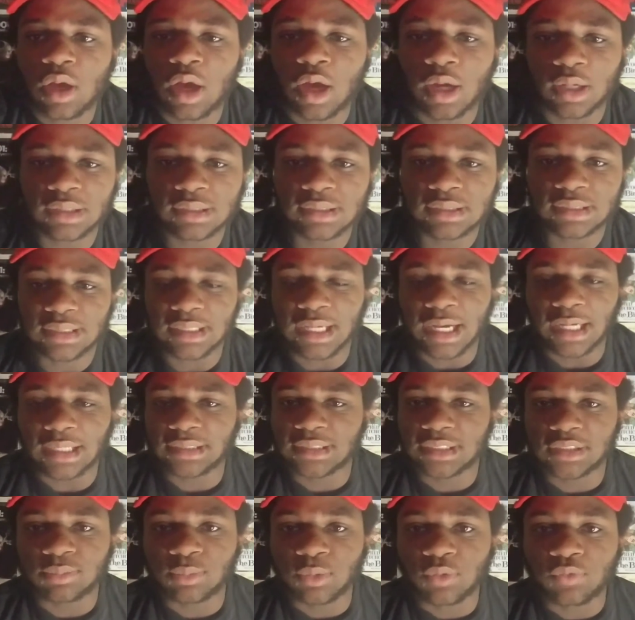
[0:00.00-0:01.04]
Honestly,
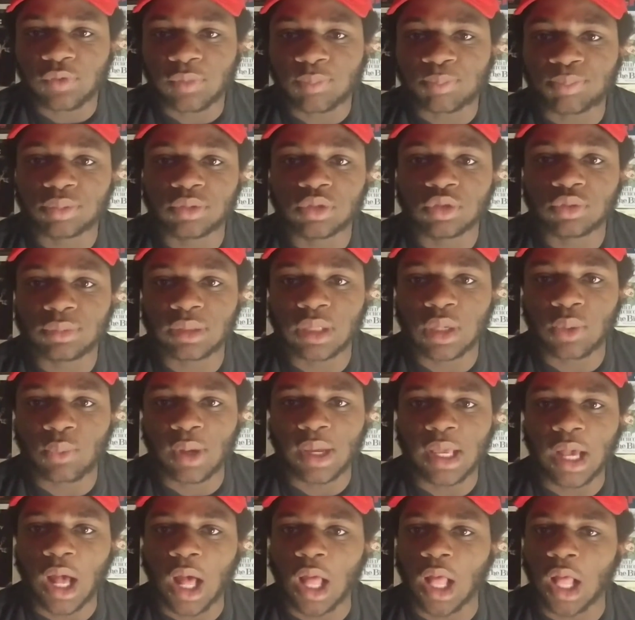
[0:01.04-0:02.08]
guys, this movie blew me
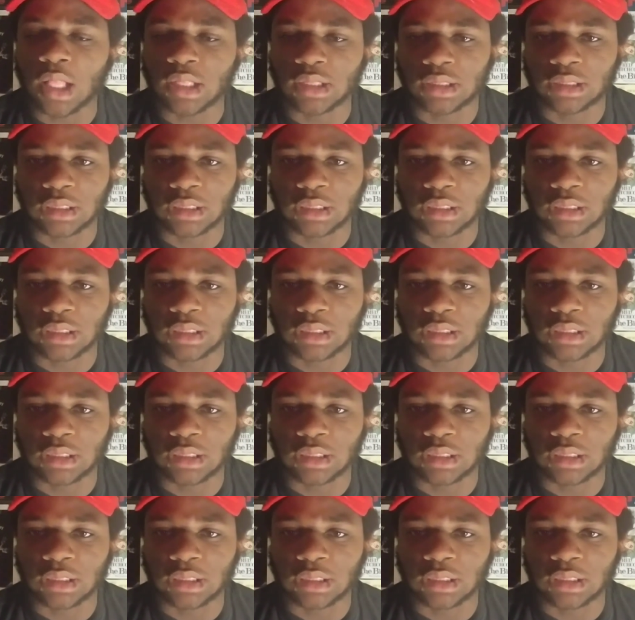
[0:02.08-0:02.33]
away a